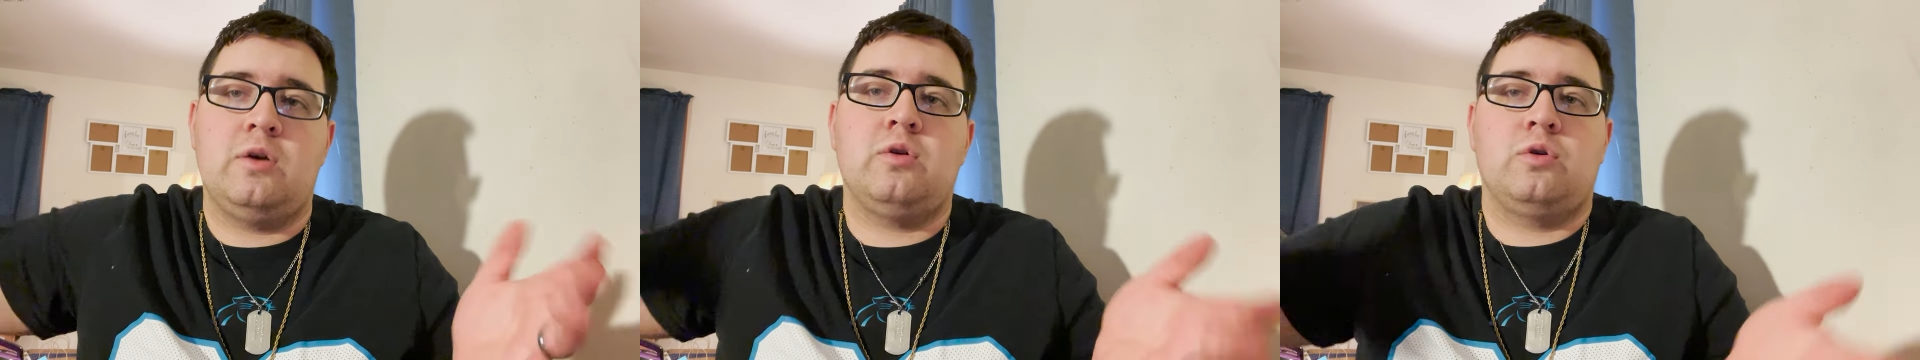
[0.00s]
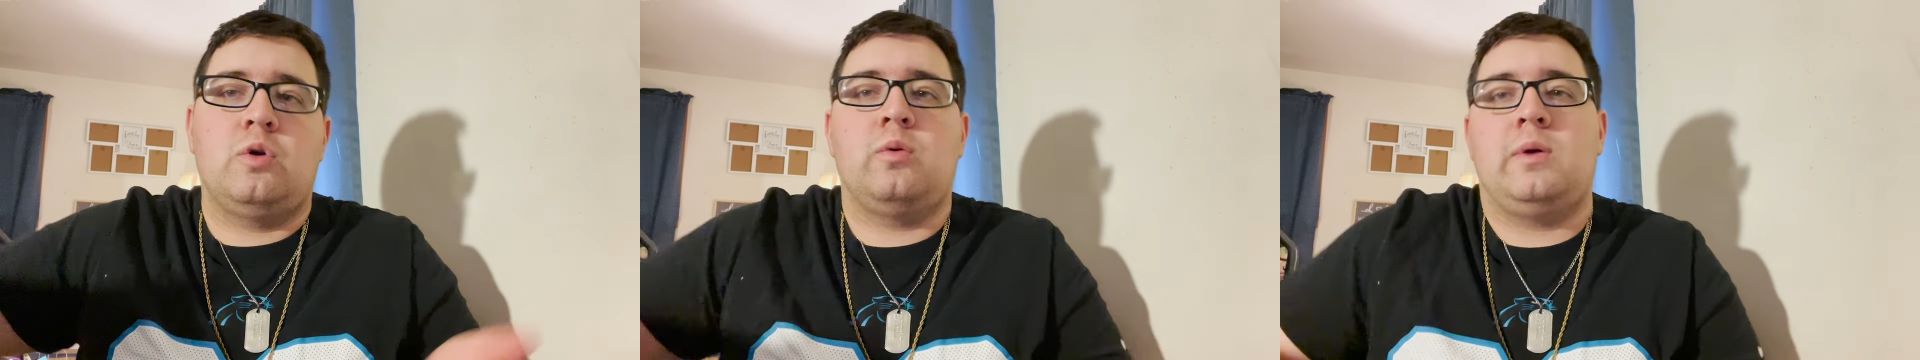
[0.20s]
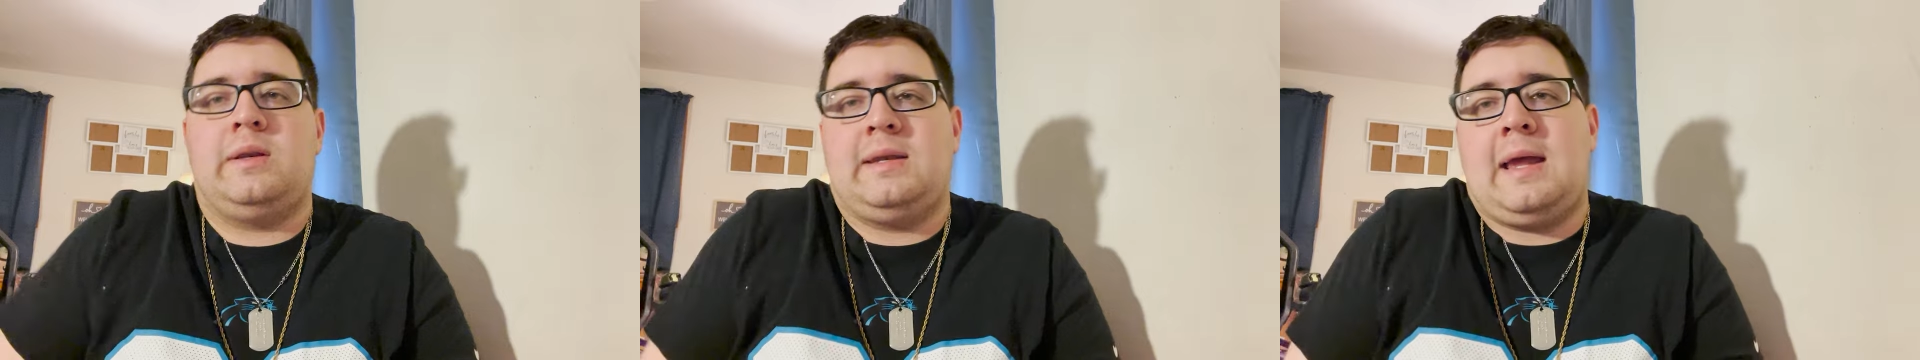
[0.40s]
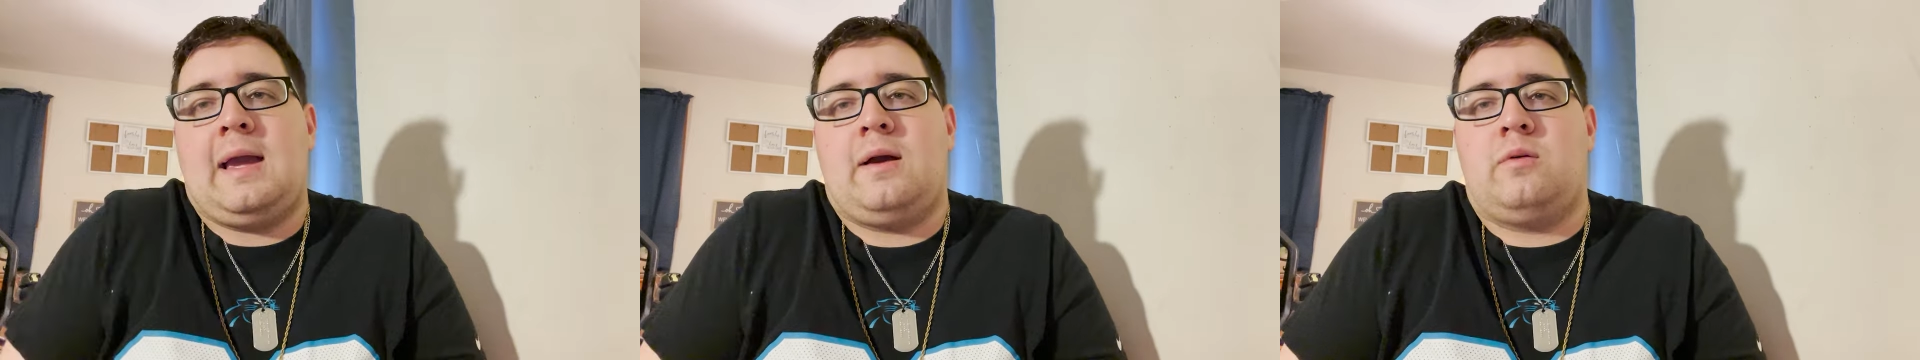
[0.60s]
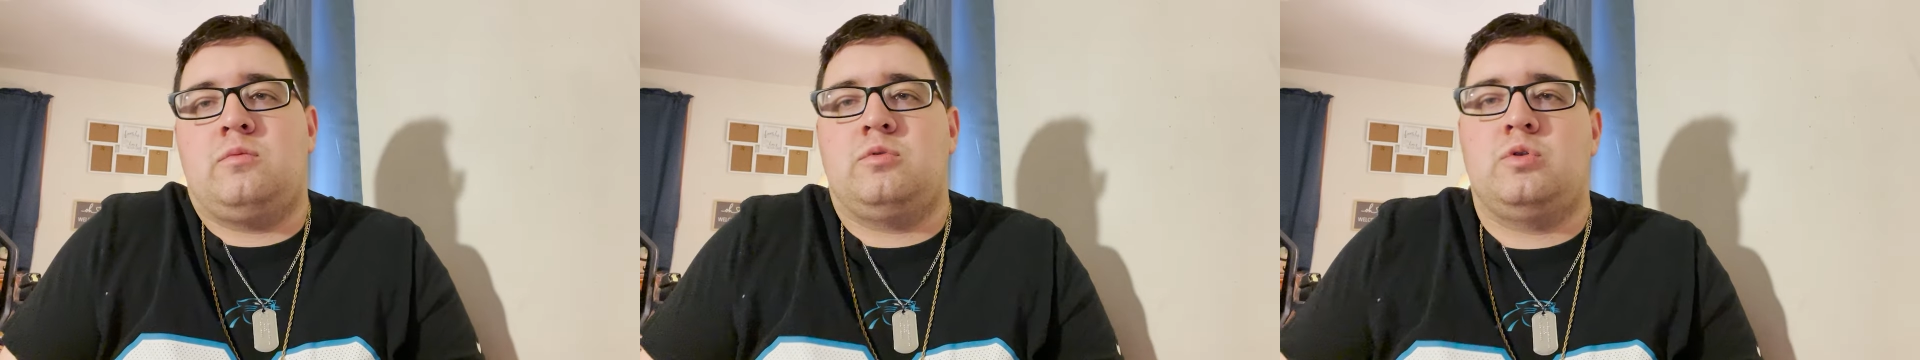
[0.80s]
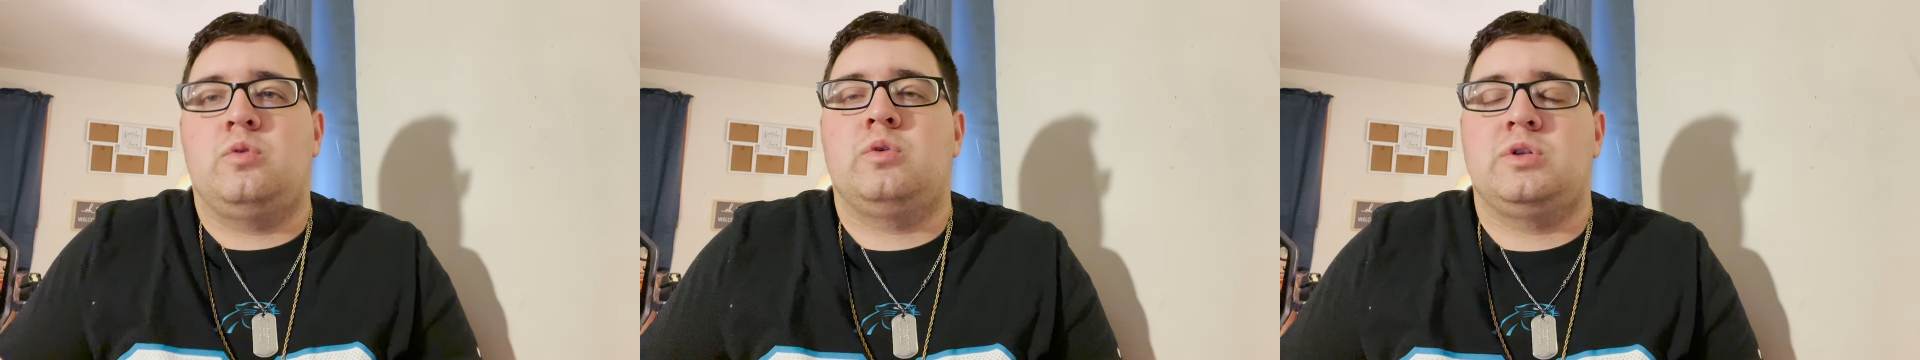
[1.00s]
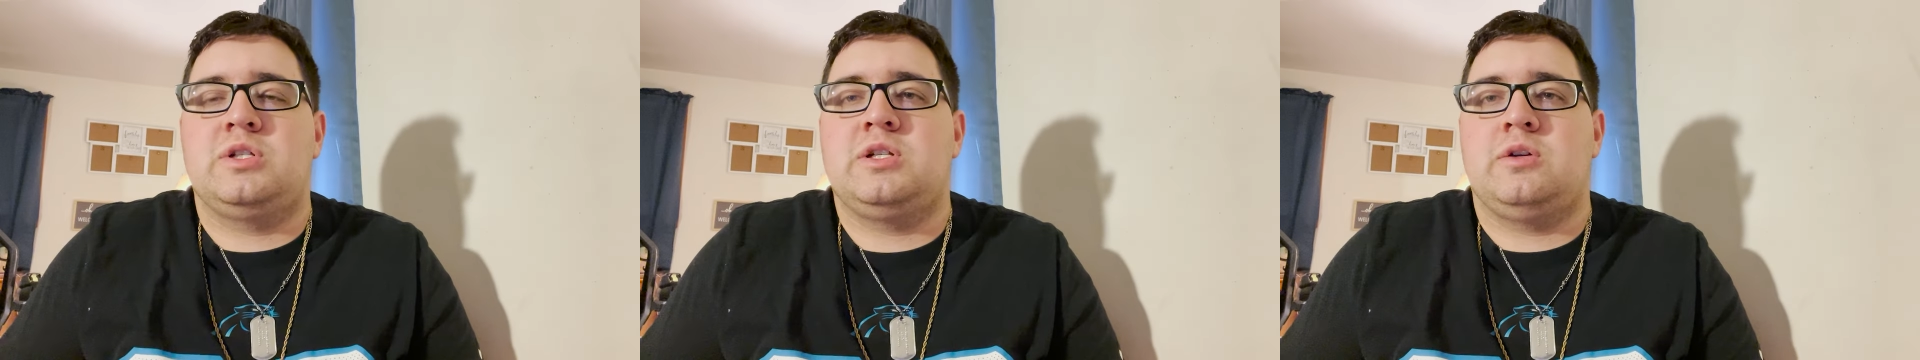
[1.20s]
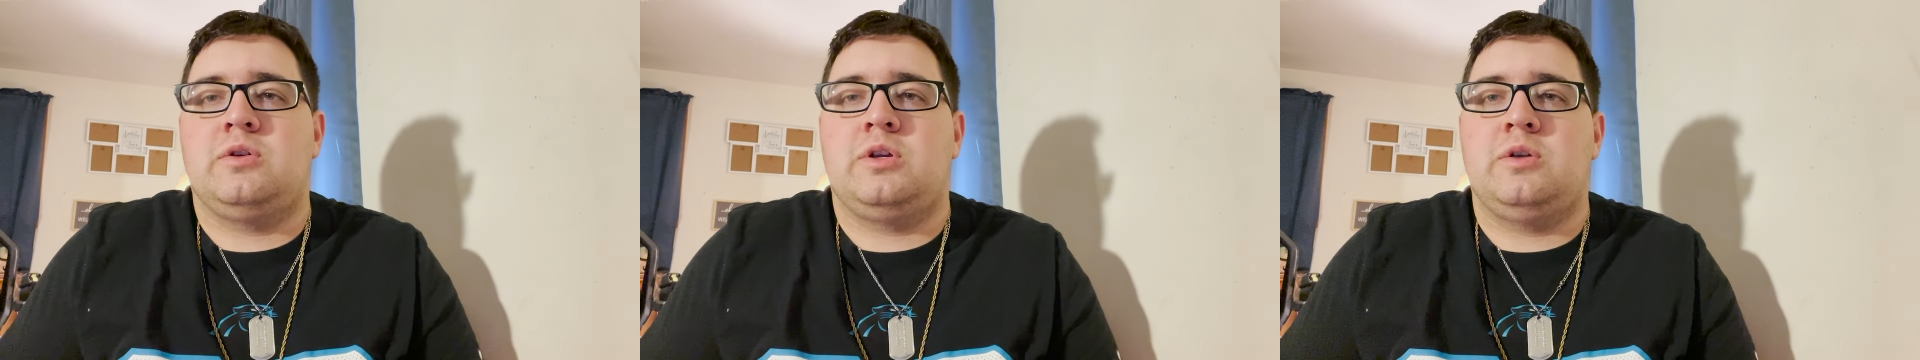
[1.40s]
or going down towards
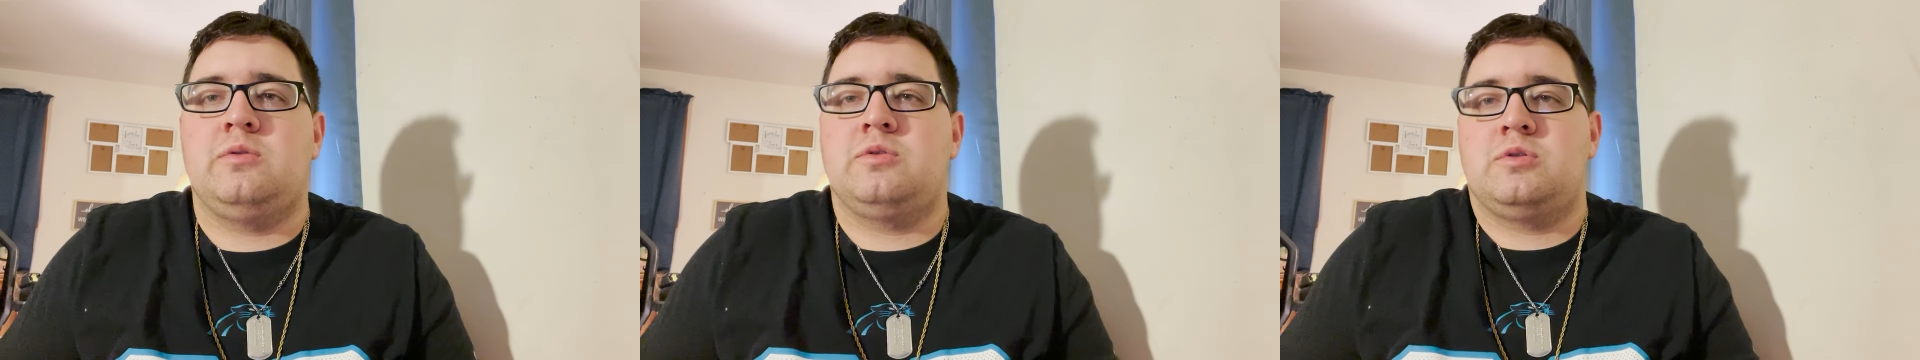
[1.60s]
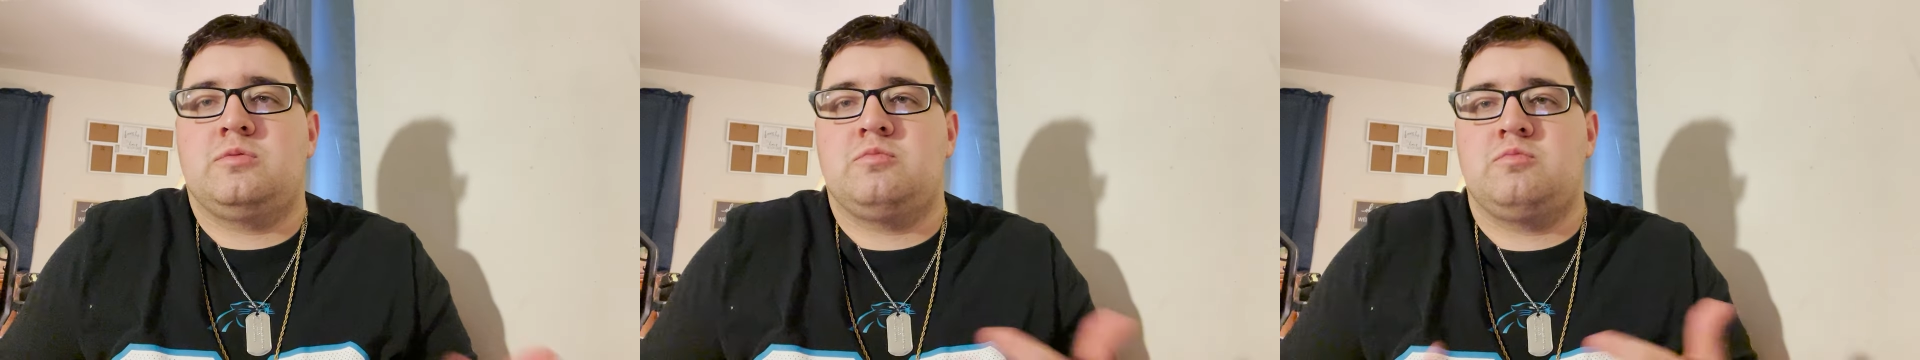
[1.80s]
Syracuse,